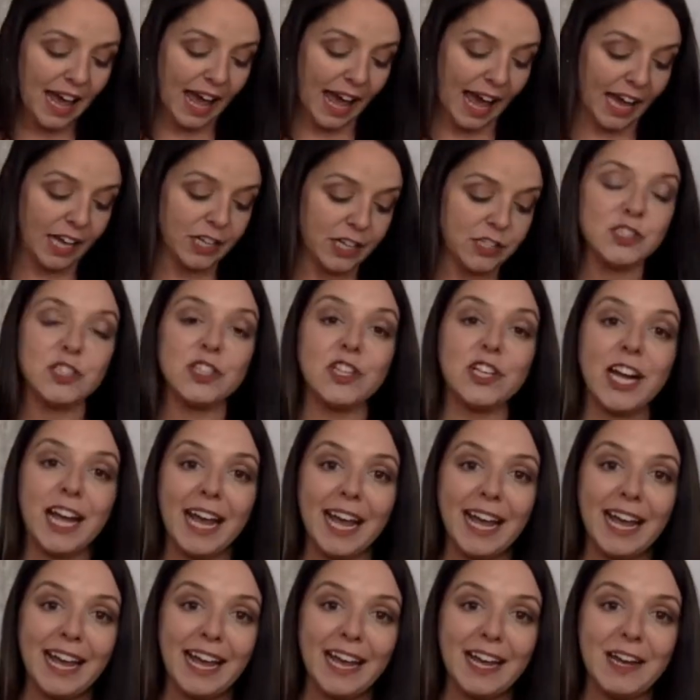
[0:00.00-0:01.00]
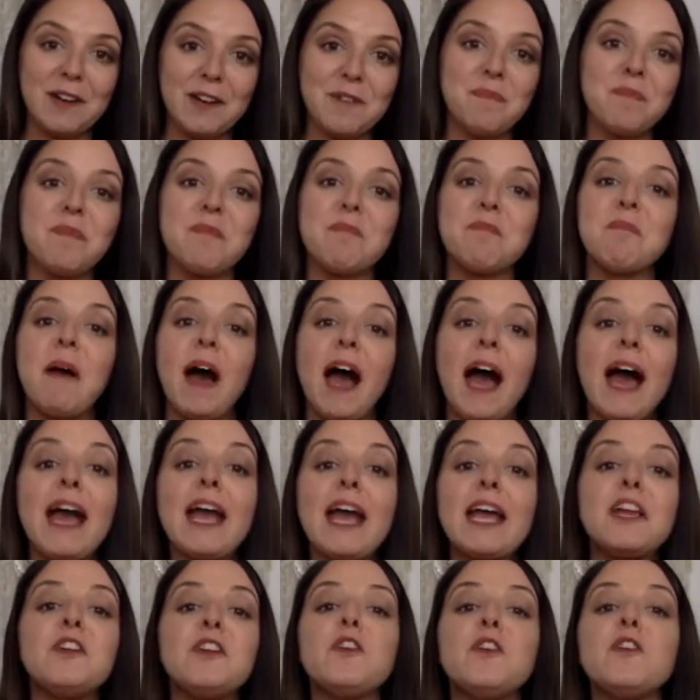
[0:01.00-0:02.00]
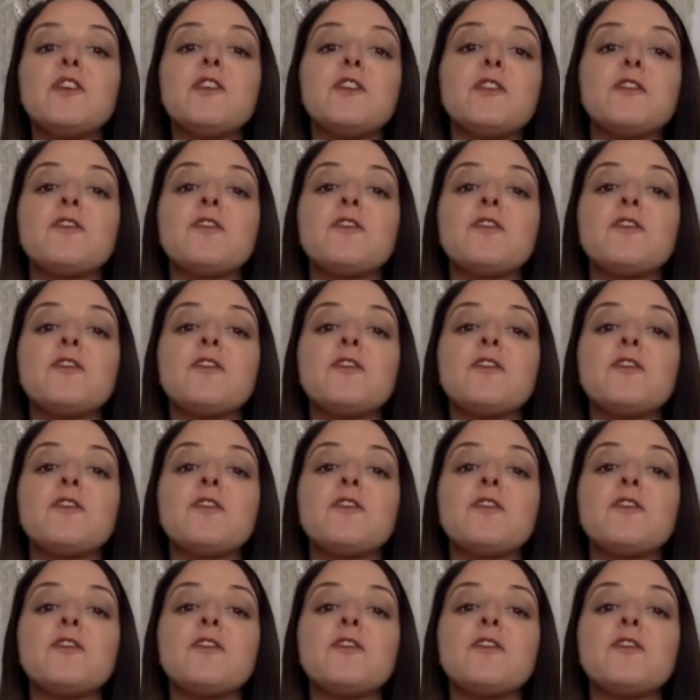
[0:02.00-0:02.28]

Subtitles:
Enter in my new